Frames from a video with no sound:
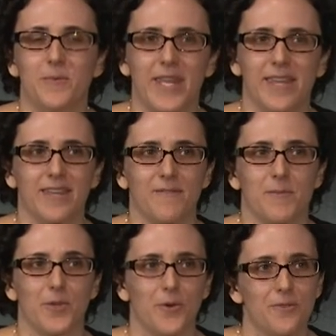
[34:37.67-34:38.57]
We can't give
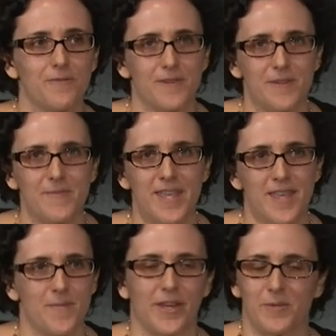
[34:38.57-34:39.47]
them total freedom
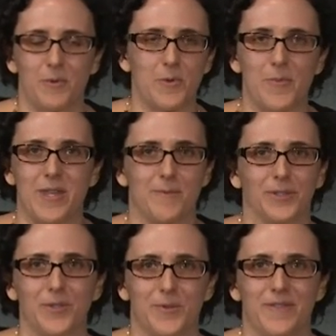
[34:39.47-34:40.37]
because we wouldn't be able
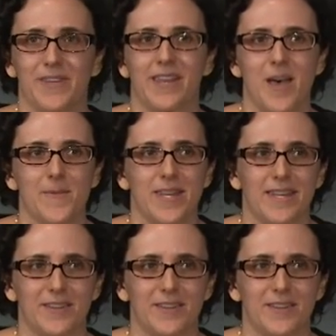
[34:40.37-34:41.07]
to even accommodate,